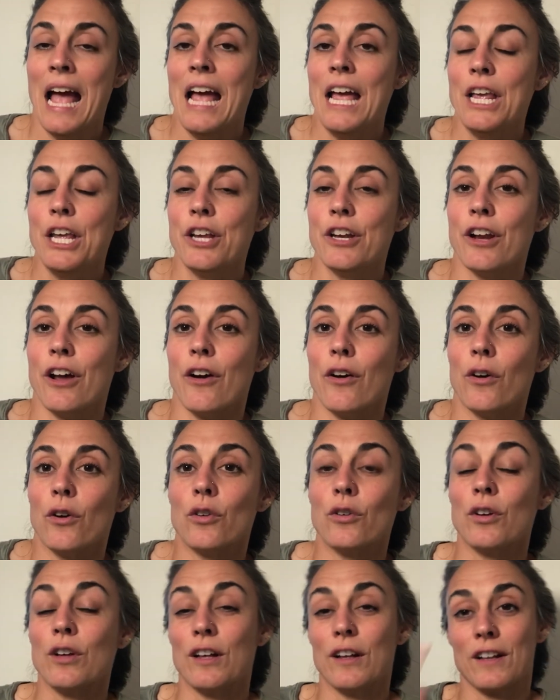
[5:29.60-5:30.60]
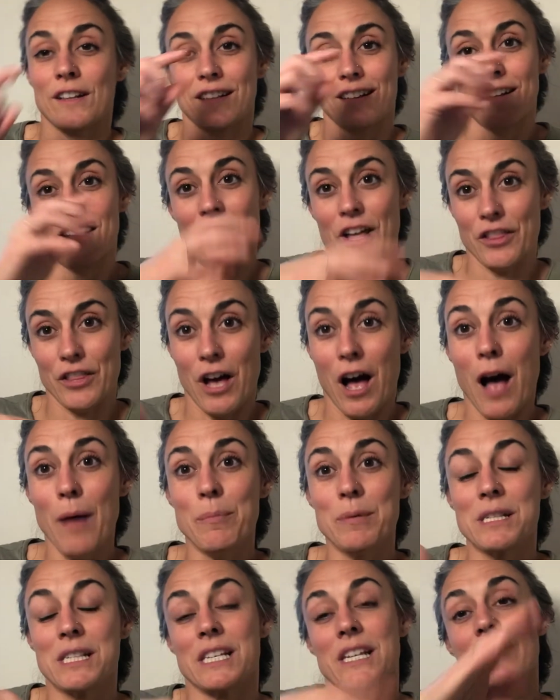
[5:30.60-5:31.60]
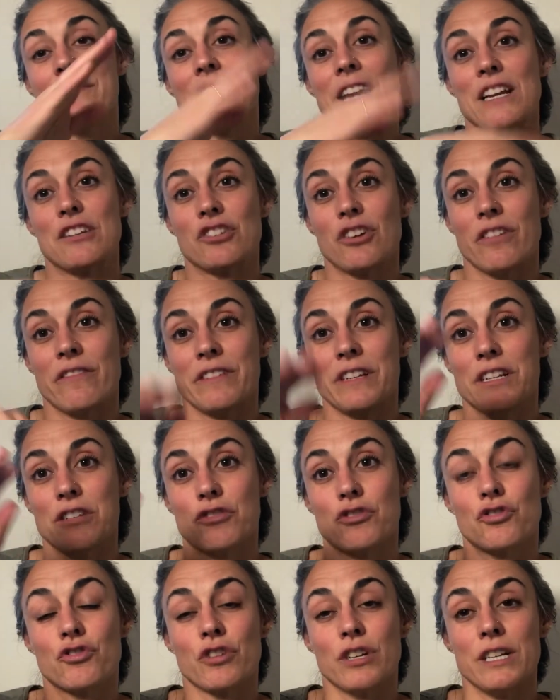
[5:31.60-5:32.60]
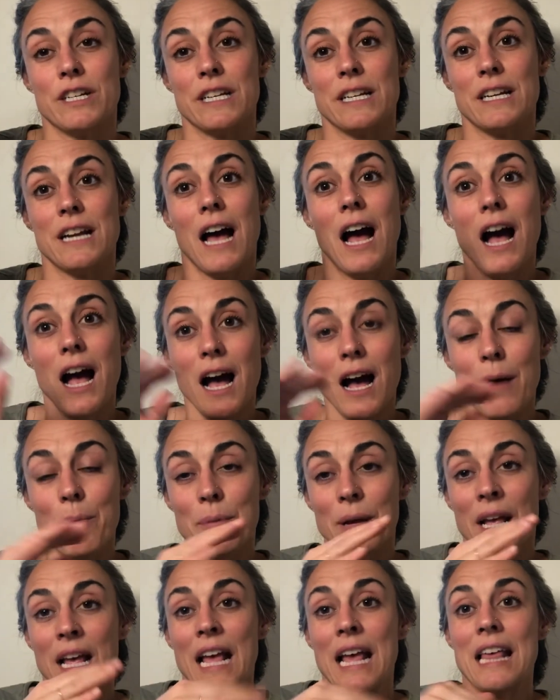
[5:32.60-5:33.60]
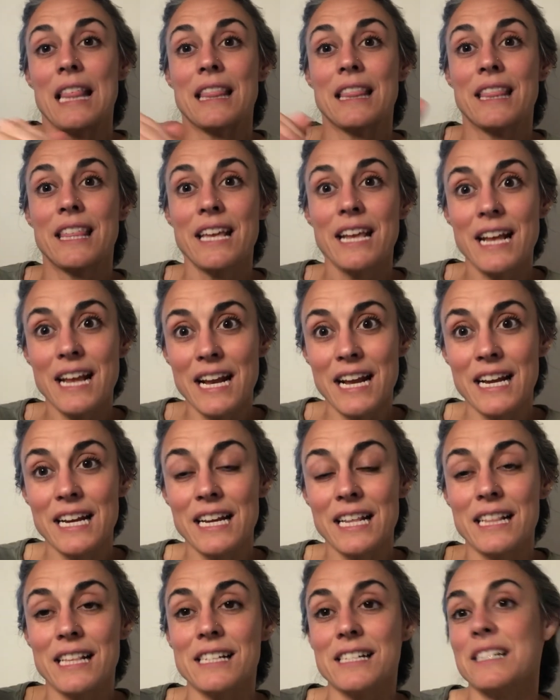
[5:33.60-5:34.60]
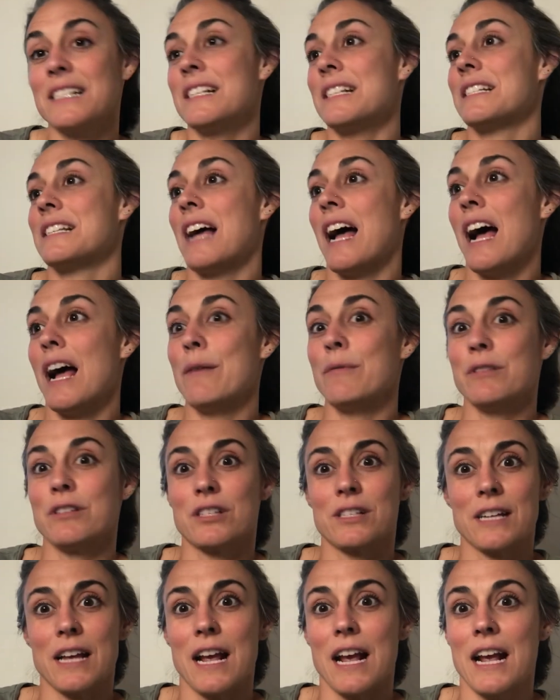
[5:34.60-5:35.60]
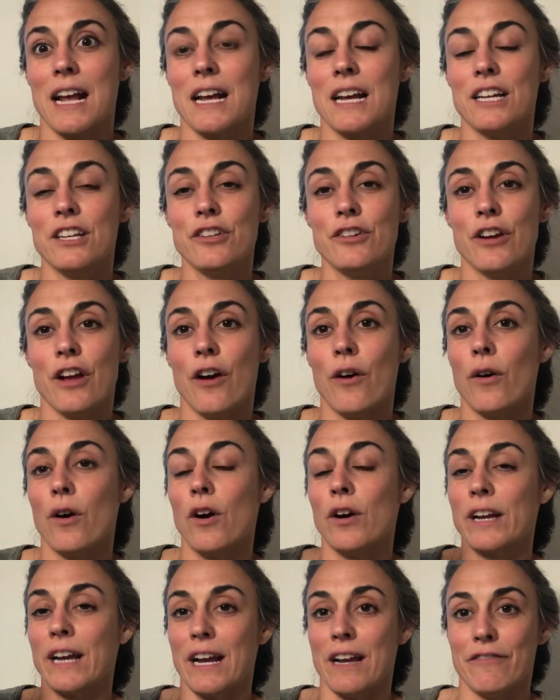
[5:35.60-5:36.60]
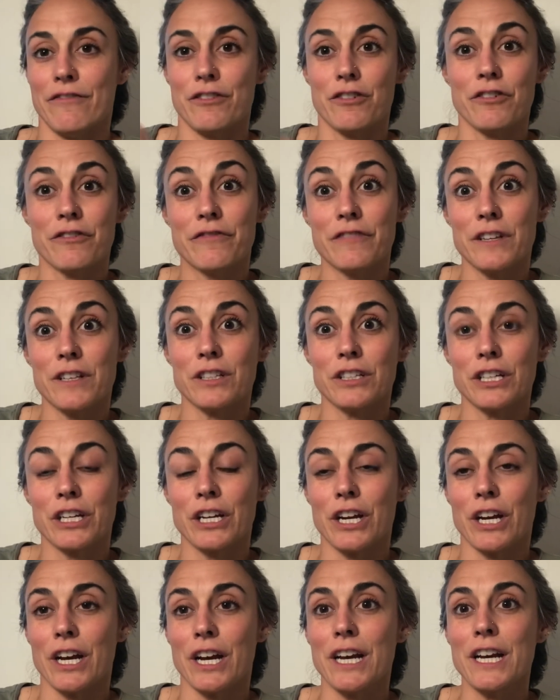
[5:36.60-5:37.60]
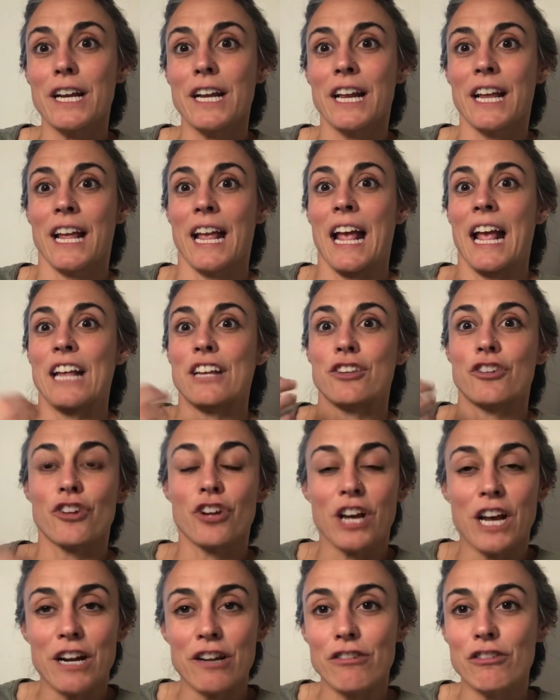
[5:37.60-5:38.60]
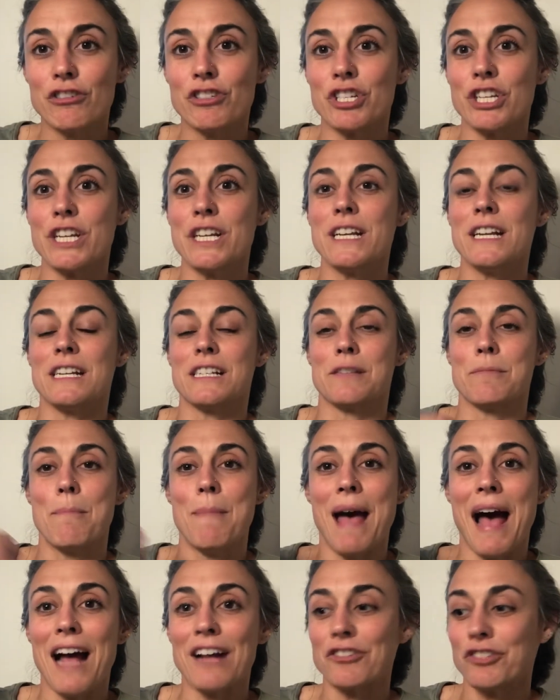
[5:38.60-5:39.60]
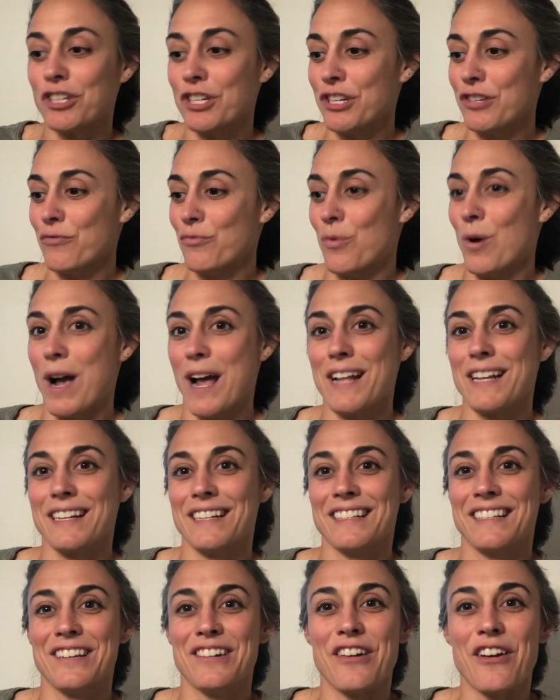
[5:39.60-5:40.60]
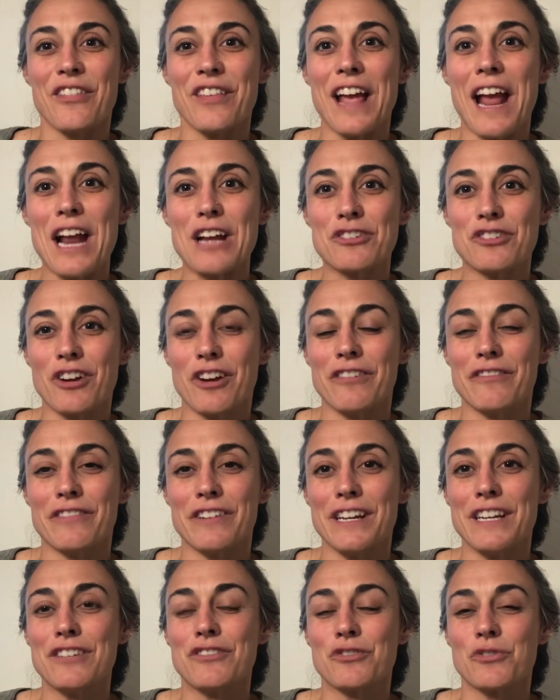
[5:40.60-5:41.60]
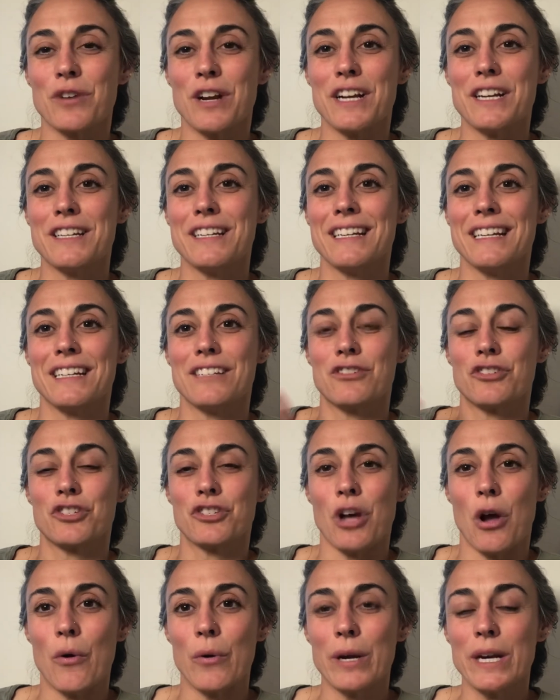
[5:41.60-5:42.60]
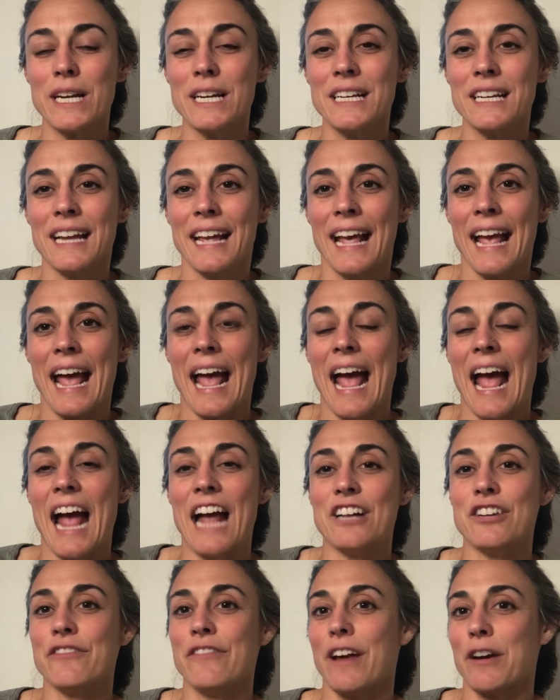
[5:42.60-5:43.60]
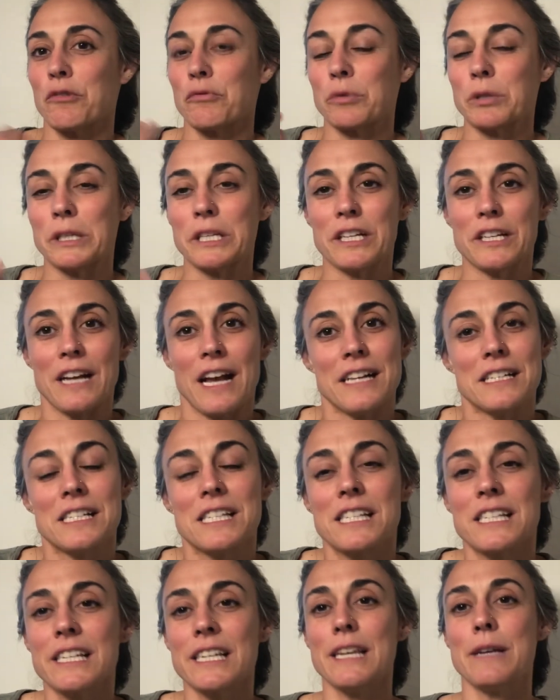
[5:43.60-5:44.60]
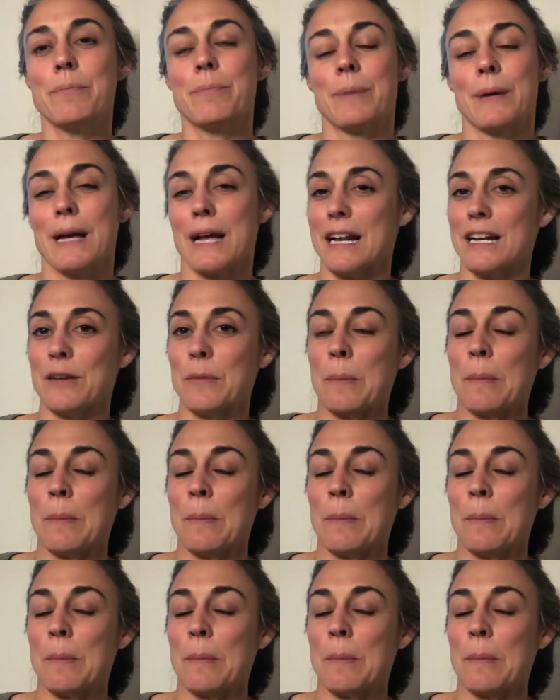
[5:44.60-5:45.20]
You know, on the opposite, if HRV is trending up, then this is a time to say, you know, okay, if you're feeling good, your energy is matching what, you know, the HRV trend is showing and you've had a really good night's sleep and